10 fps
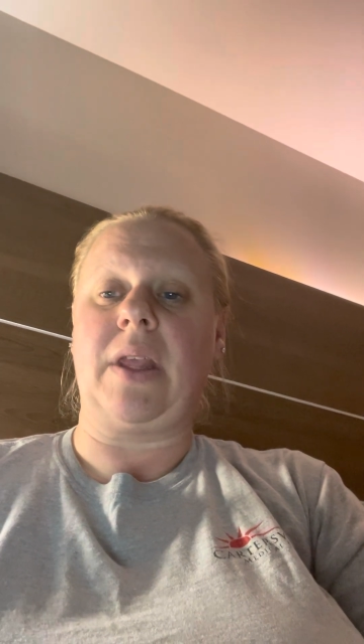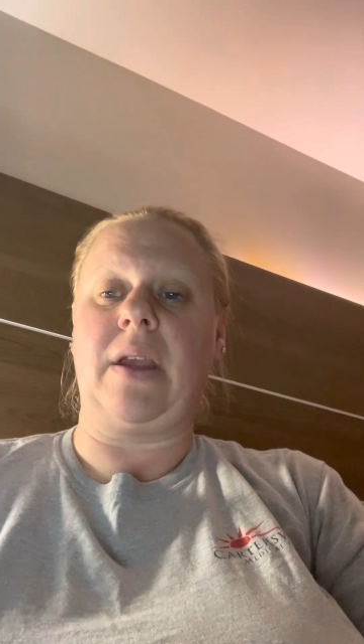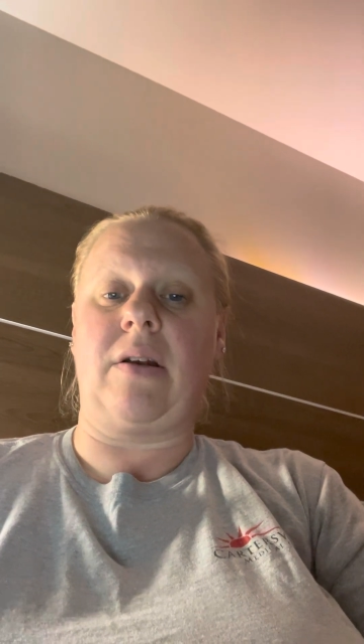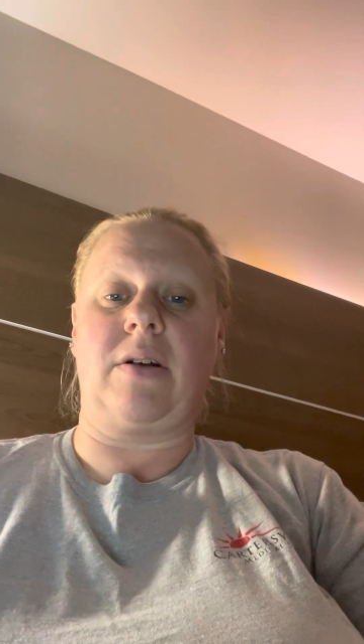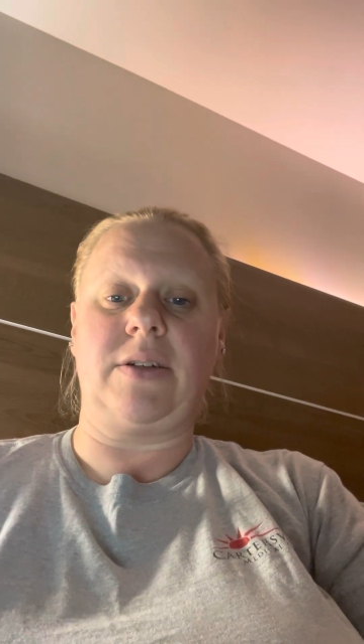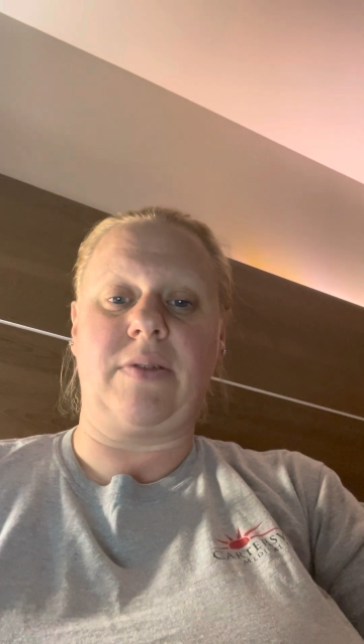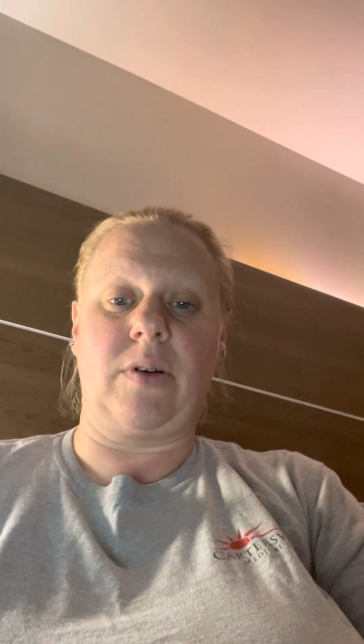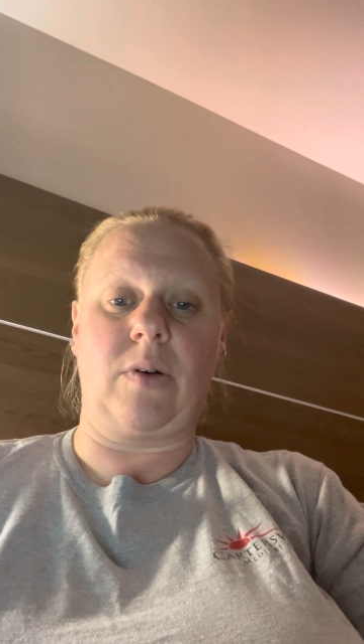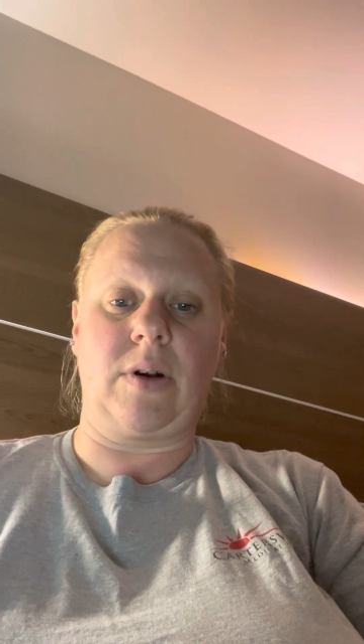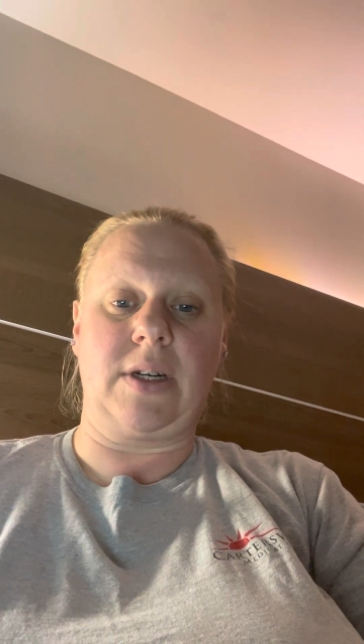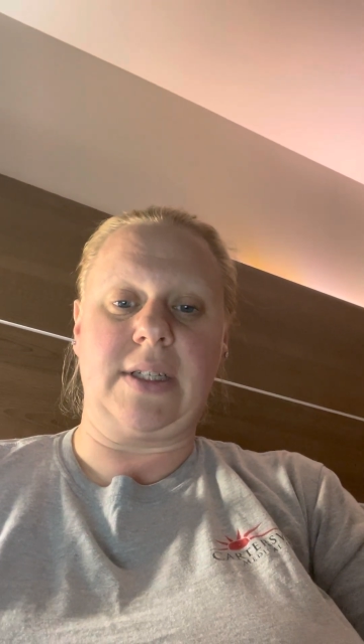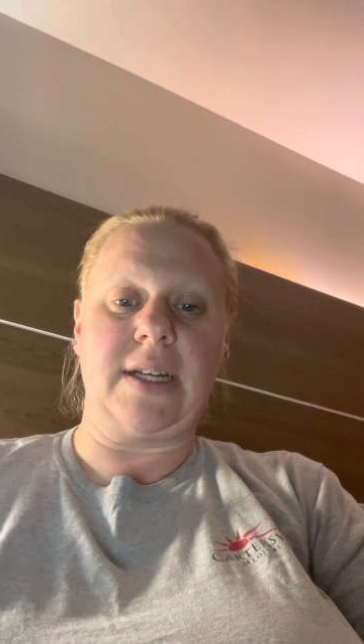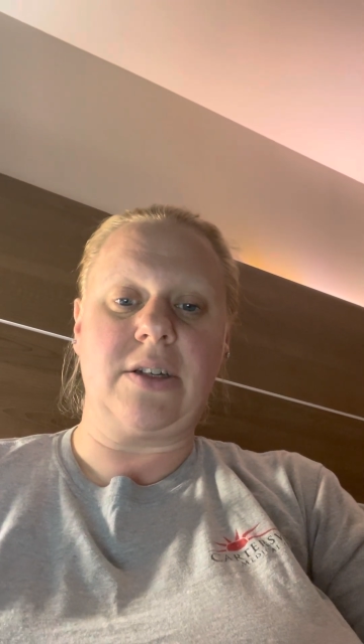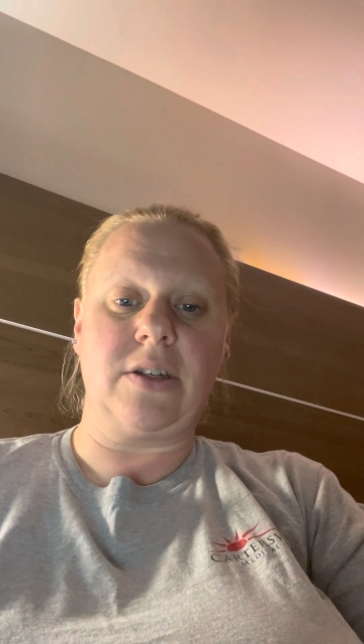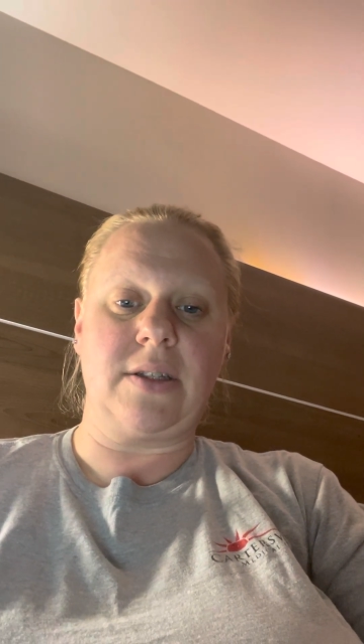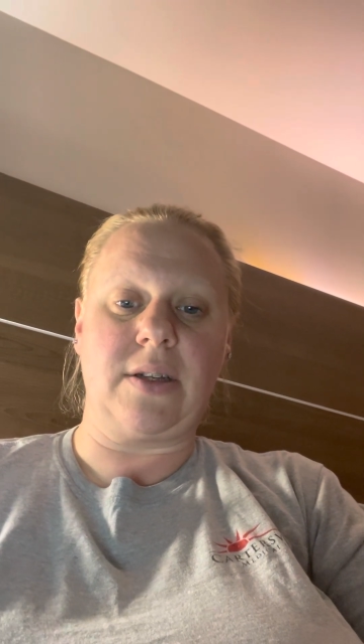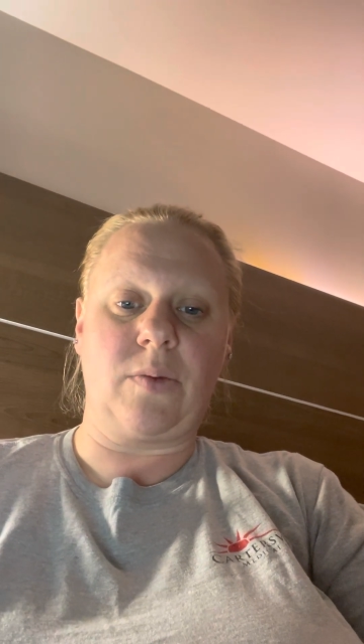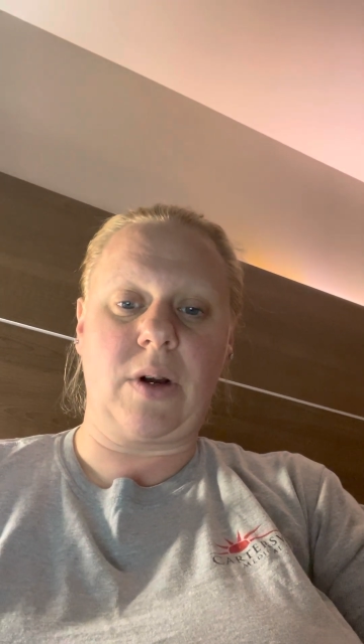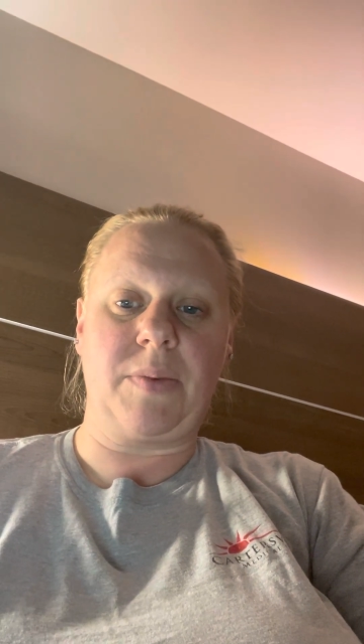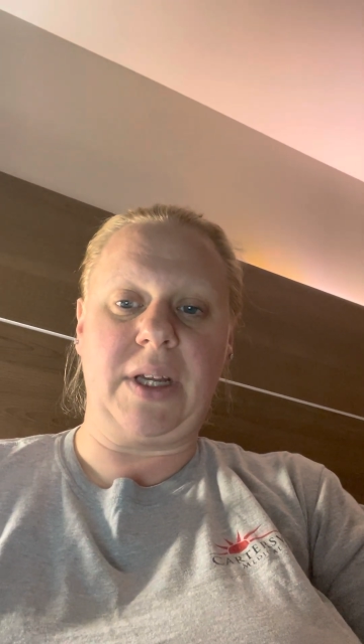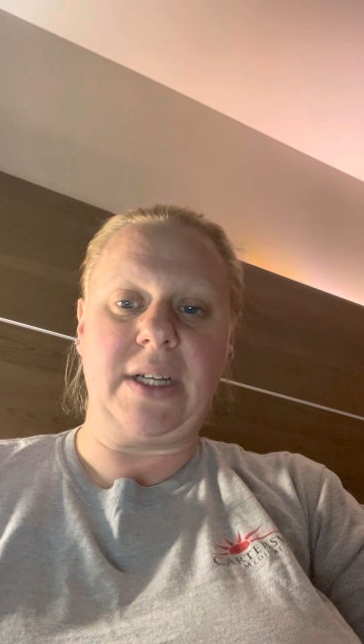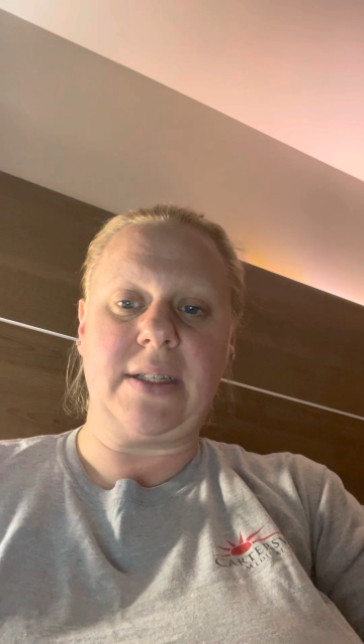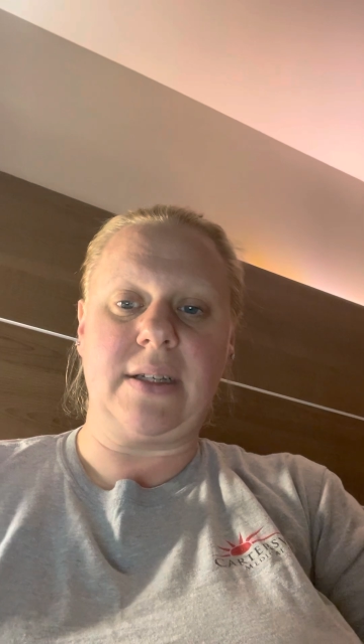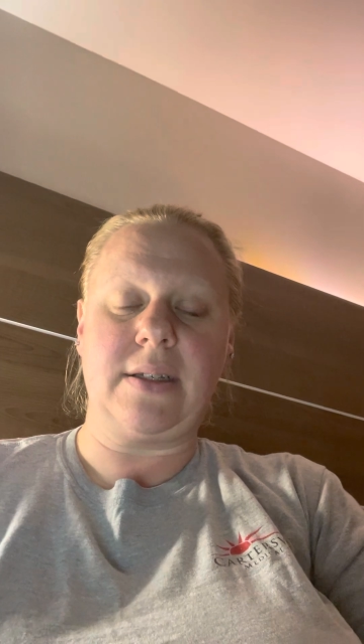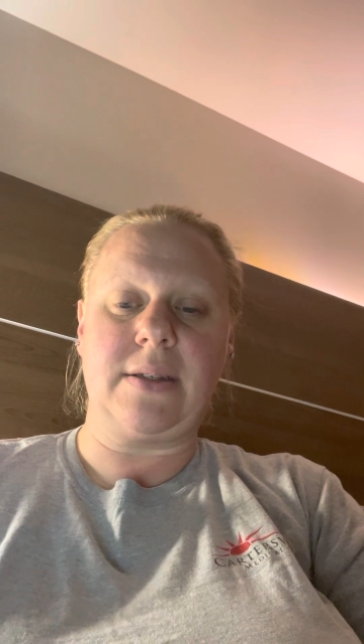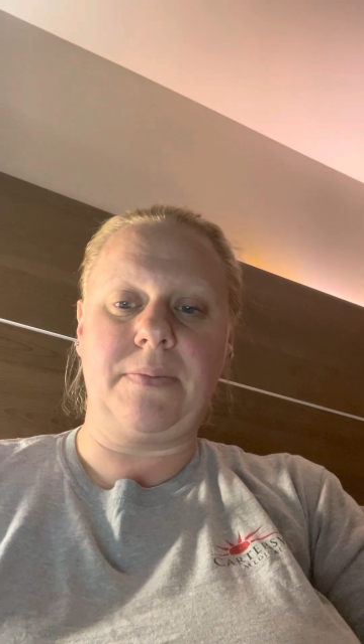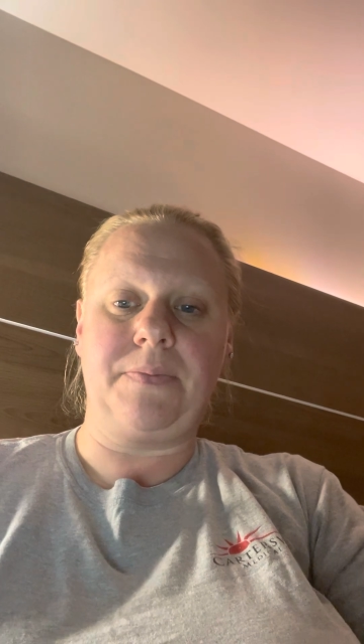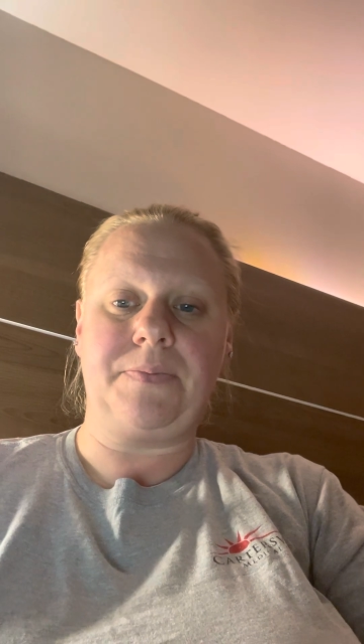in our different organizations and workplaces?